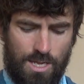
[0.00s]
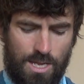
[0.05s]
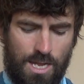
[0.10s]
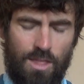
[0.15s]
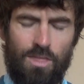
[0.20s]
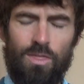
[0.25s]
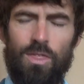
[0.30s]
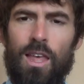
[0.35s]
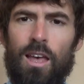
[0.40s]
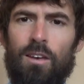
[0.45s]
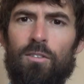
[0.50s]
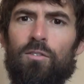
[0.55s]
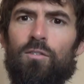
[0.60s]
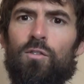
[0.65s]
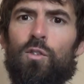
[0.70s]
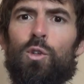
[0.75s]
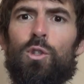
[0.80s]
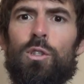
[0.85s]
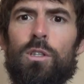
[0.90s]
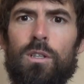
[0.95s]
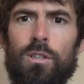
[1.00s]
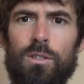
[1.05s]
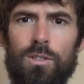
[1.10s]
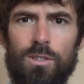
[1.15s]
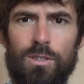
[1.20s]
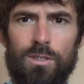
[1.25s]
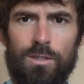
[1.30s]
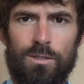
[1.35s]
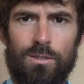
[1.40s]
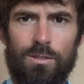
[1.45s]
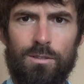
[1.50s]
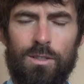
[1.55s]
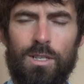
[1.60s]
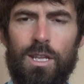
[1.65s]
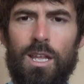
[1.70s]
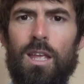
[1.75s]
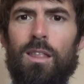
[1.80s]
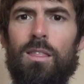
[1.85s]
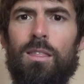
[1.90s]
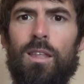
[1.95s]
in their fullness,
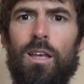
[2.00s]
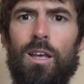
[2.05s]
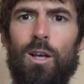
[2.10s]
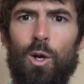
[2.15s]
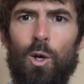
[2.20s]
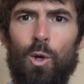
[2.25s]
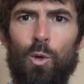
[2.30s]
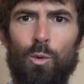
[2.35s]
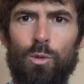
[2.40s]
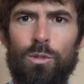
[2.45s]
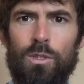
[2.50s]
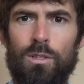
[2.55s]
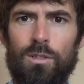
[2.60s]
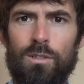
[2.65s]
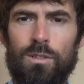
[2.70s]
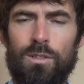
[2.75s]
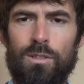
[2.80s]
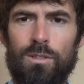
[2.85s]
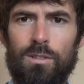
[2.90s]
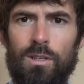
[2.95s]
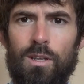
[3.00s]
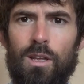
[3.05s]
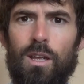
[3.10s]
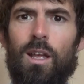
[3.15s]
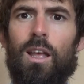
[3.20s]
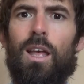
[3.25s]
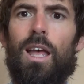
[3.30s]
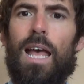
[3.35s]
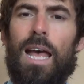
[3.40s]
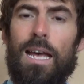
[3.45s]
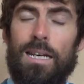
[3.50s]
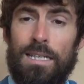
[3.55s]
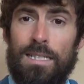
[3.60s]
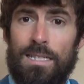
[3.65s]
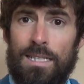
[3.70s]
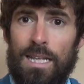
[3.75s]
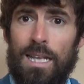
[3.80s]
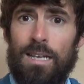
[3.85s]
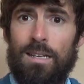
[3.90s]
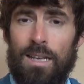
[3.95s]
in their wholeness, and
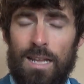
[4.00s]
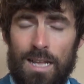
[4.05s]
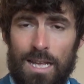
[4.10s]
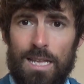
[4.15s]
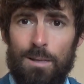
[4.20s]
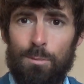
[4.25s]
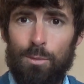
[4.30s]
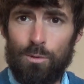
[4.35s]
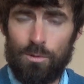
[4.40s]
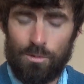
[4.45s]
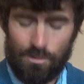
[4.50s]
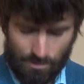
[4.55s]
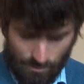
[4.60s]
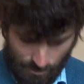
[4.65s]
is then able